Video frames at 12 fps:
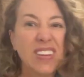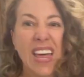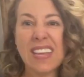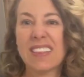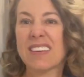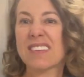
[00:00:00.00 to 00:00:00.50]

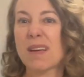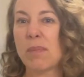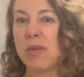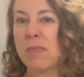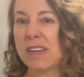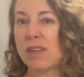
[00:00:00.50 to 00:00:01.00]
like this. I'll
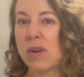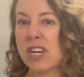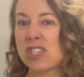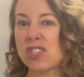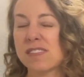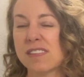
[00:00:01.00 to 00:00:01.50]
put my
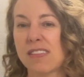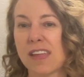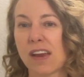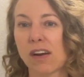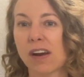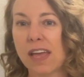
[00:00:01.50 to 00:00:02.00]
donations in
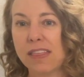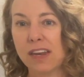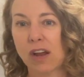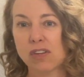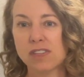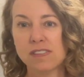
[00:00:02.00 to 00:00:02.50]
there, and then
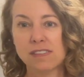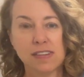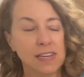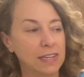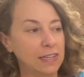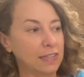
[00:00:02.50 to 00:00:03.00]
I'll just
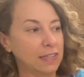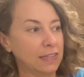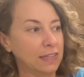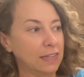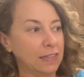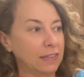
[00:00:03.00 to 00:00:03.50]

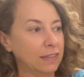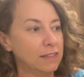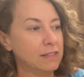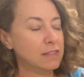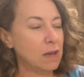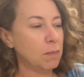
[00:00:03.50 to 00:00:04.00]

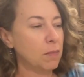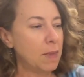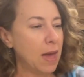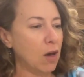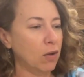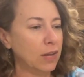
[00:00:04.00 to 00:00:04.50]
dump them
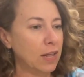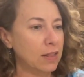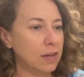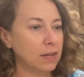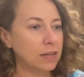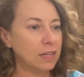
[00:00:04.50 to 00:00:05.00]
out and
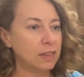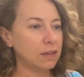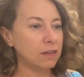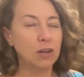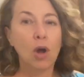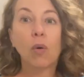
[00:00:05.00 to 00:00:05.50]
then
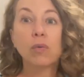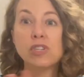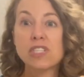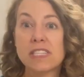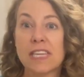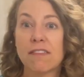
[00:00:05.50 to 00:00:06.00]

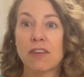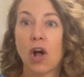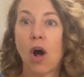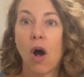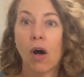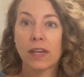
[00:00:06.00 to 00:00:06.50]
just give it
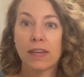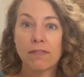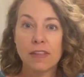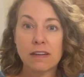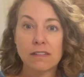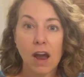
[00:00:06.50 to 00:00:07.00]
all. Give
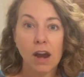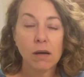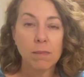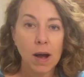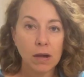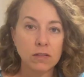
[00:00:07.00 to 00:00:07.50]
the entire
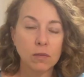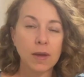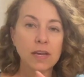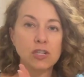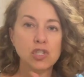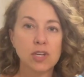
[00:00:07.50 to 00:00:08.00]
box
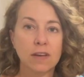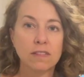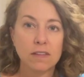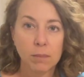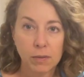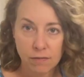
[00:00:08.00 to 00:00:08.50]
away. It just
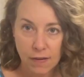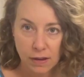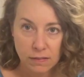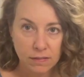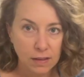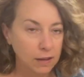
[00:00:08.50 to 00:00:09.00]

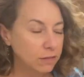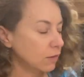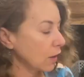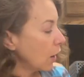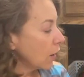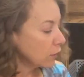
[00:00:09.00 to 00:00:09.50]
simplifies things.
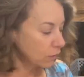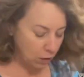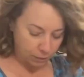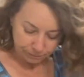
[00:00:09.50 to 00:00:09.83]
So